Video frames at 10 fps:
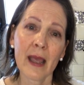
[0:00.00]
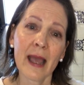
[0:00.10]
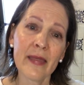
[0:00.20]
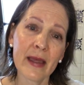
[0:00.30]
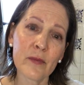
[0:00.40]

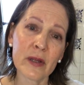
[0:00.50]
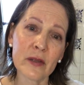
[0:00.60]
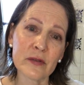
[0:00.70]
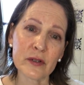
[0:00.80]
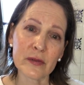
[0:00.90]
And then what
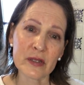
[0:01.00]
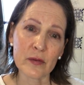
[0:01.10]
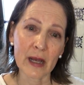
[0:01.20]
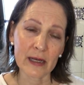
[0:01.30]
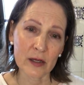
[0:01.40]
you do is you
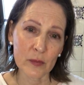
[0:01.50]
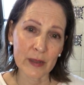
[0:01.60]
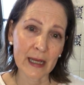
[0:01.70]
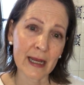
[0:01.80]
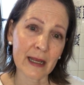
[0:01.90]
cut it
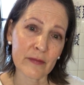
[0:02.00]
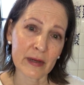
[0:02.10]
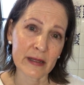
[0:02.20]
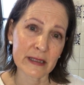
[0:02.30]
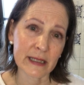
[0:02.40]
open and get rid
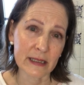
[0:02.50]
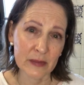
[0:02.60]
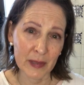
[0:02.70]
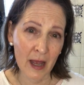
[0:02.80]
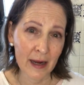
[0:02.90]
of the seeds.
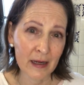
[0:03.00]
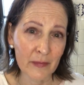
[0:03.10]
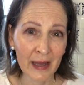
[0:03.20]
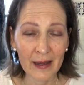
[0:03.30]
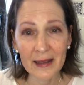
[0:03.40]
But I'm going to
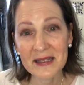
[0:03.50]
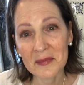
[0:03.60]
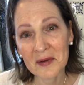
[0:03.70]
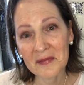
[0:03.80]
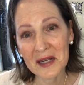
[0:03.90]
make a
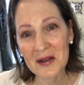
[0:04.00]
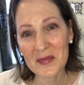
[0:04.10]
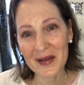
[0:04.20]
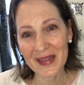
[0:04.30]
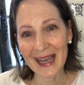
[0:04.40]
separate video
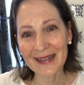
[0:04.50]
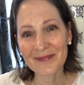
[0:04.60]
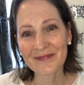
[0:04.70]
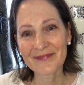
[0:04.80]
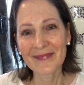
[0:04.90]
about that.
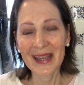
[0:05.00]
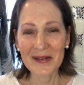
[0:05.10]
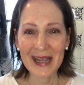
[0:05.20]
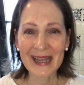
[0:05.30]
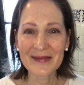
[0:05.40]

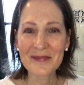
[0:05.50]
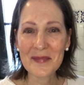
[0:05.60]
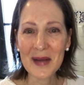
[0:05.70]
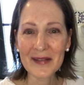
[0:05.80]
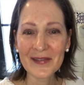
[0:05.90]
Okay,
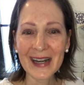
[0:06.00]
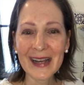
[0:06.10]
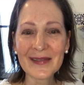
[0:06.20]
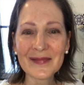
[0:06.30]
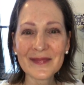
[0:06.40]
bye for now.